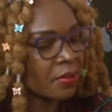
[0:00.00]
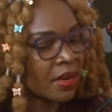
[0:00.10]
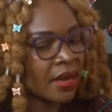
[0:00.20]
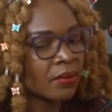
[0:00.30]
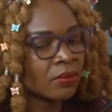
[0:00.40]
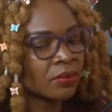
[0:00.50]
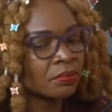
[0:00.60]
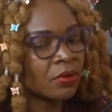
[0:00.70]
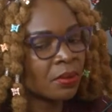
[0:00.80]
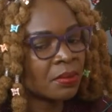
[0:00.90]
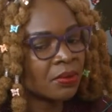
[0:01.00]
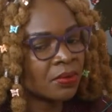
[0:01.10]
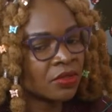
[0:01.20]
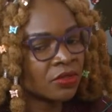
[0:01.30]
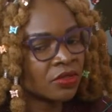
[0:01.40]
but I would probably
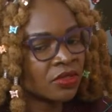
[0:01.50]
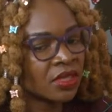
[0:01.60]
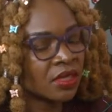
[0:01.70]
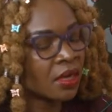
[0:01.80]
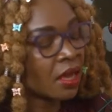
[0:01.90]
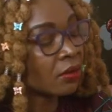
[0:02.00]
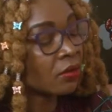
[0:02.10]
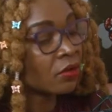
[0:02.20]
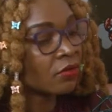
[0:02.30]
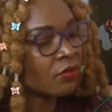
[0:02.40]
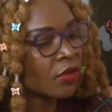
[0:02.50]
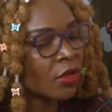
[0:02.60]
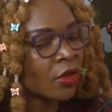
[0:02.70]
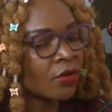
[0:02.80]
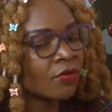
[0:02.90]
want to just take an angle of
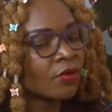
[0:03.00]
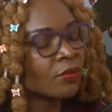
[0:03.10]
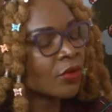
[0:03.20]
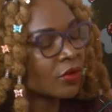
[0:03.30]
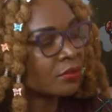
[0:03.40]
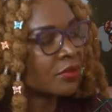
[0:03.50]
from the